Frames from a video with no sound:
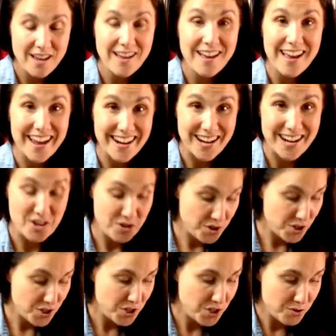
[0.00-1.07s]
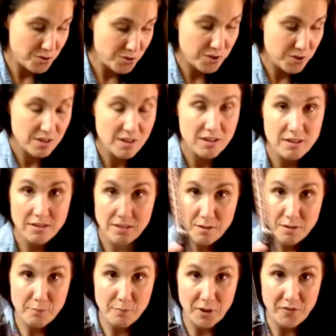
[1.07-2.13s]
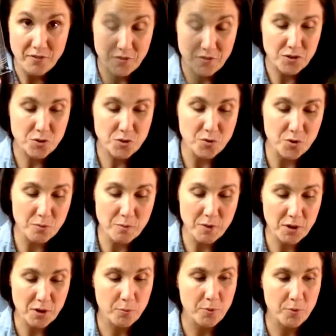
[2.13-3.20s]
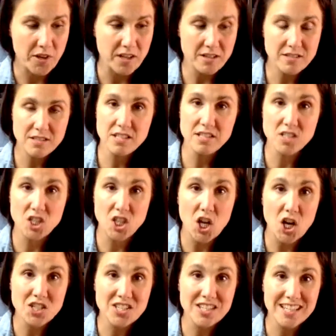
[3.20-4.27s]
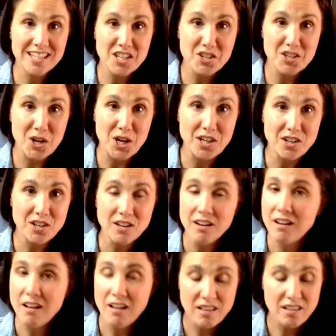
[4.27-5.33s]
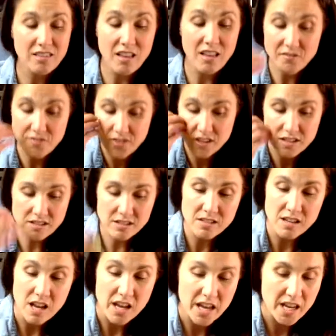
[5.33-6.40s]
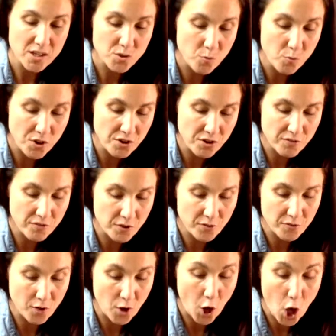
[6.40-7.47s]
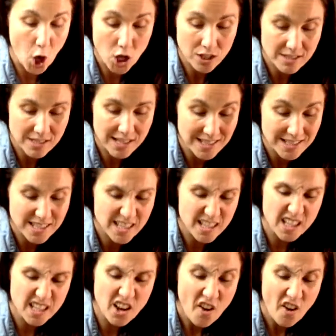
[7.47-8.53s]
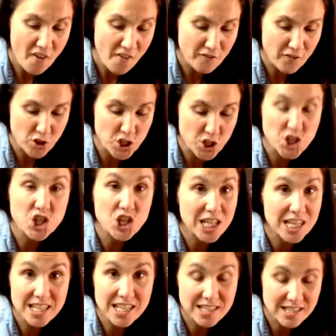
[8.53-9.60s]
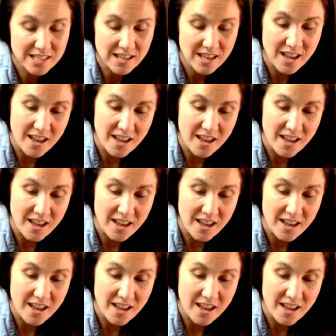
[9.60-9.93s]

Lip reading: and now you're gonna use my favorite tool, the microplane. See, it's a long skinny grater. Love this. It's wonderful for all zesting, for cheese,